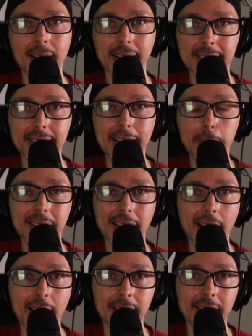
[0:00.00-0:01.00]
like Teams
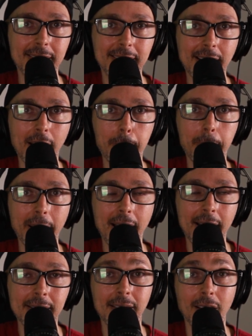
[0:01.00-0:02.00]
and Skype
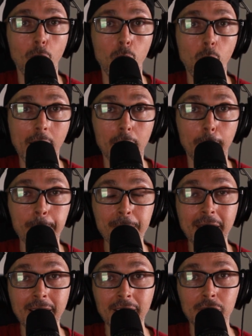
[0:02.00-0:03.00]
as well.
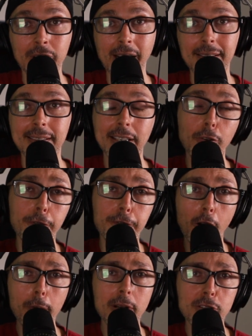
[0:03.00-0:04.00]
So guys, thank you
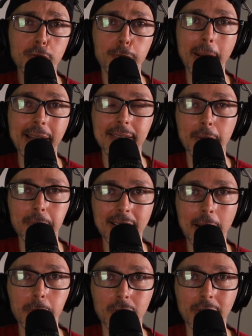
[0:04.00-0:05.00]
very much for spending some
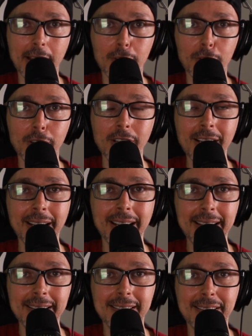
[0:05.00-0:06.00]
time together
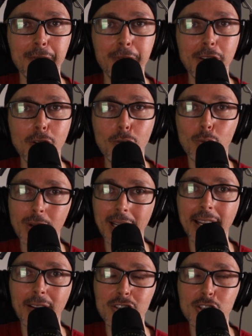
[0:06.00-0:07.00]
in this video.
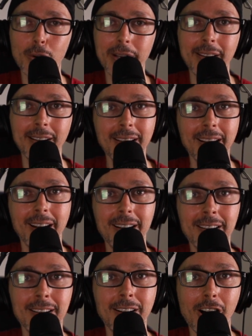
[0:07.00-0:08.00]
Really enjoyed
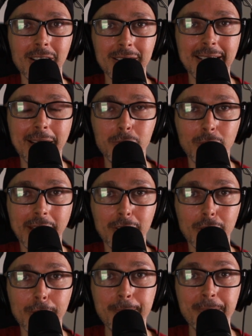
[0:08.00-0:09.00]
uh, our time
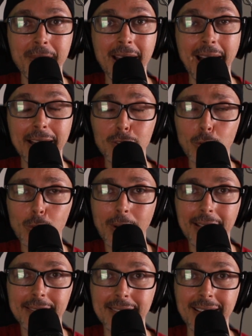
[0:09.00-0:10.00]
together. As
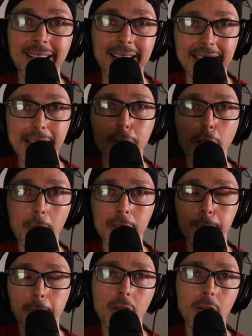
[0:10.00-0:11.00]
always, leave
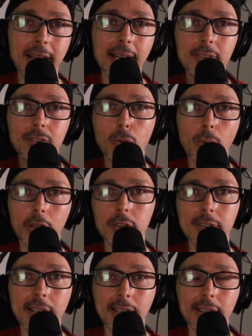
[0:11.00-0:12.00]
comments below. Let us know what you
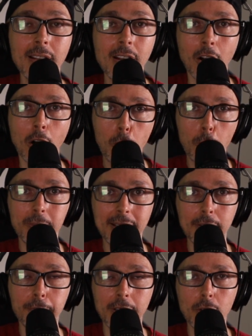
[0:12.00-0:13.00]
think. Hope
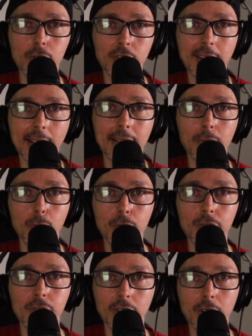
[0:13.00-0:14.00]
this video today
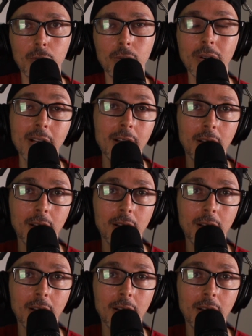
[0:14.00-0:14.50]
was, you know,